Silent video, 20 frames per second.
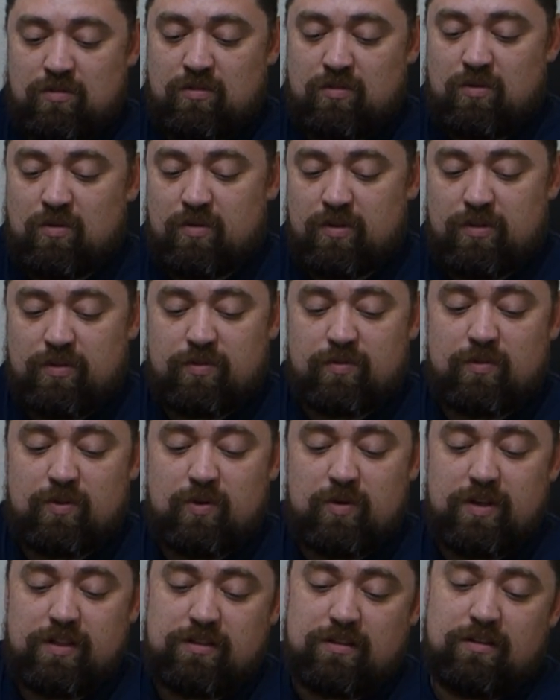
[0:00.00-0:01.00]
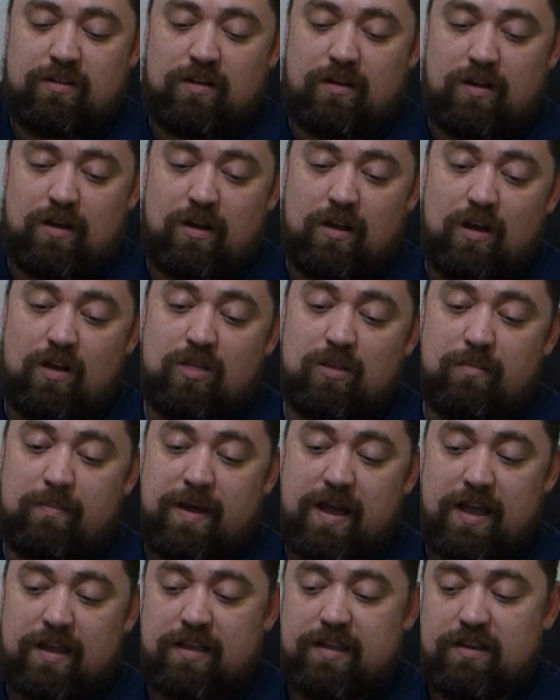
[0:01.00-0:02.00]
Going through it, on the
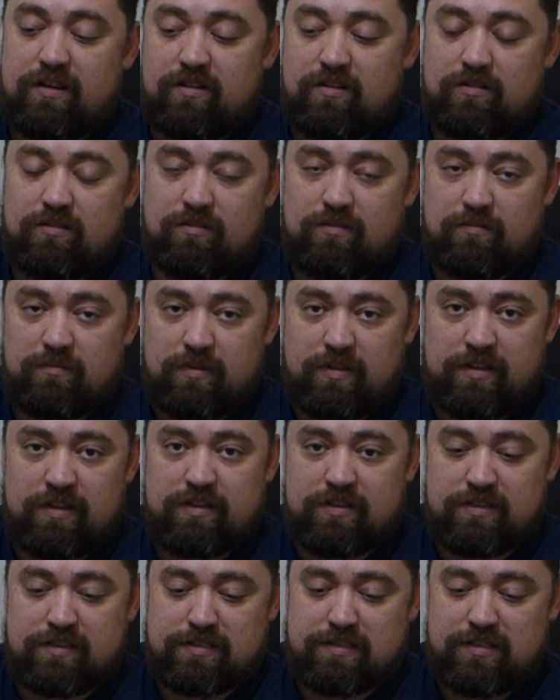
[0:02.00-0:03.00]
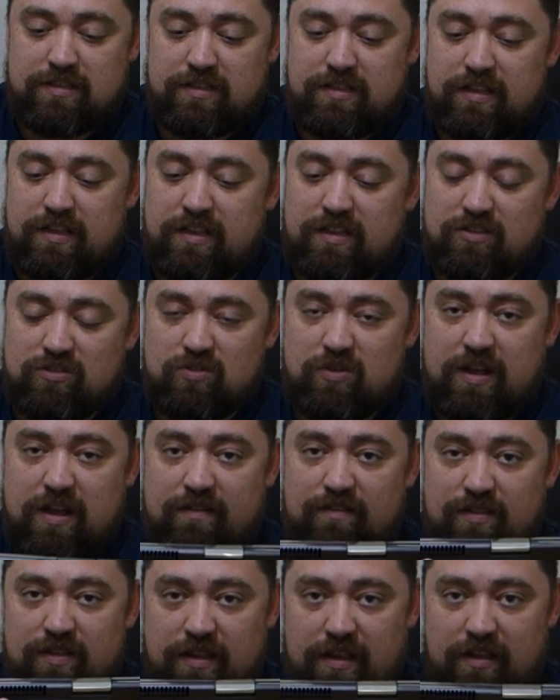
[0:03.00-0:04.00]
back here, in addition to the hinge, you
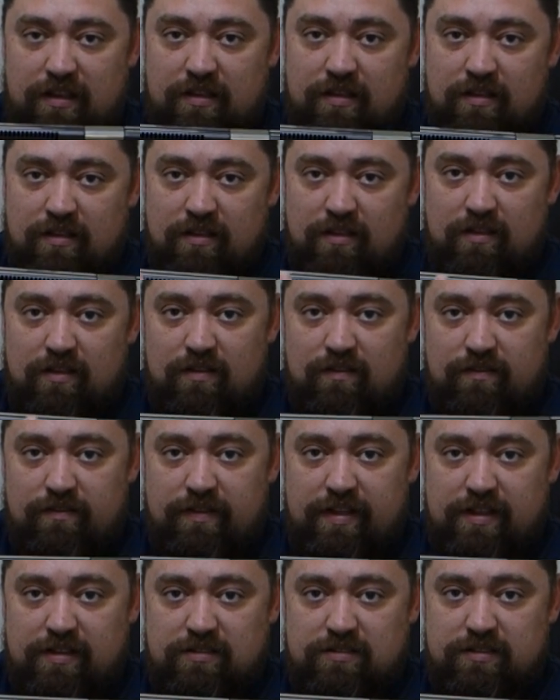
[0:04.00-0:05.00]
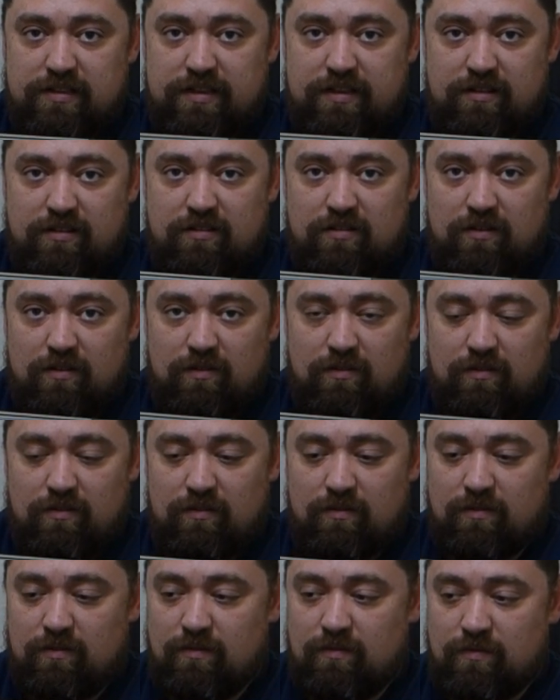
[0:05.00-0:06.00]
have the vent here
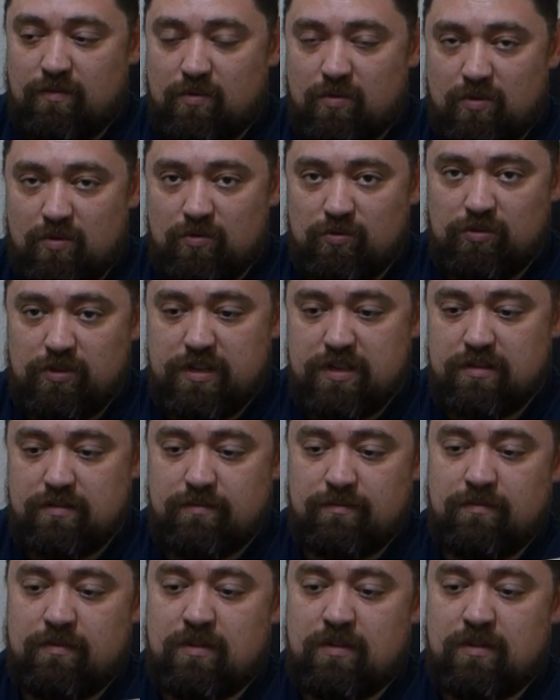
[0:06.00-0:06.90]
for cooling.